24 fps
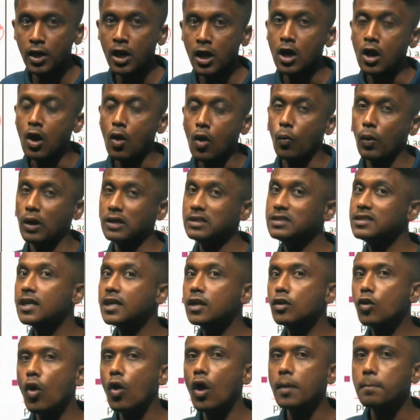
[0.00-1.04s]
Once they
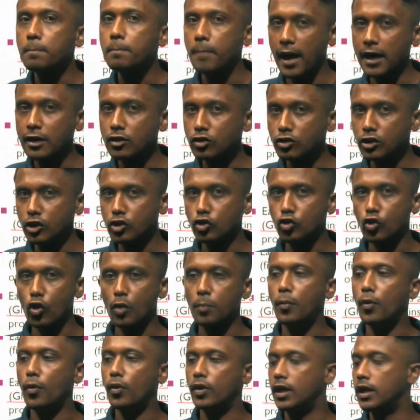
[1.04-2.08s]
go and bind to the
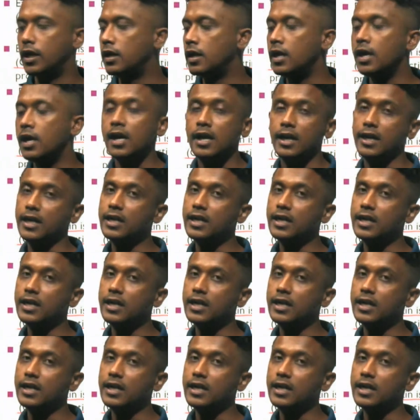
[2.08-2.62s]
troponin, it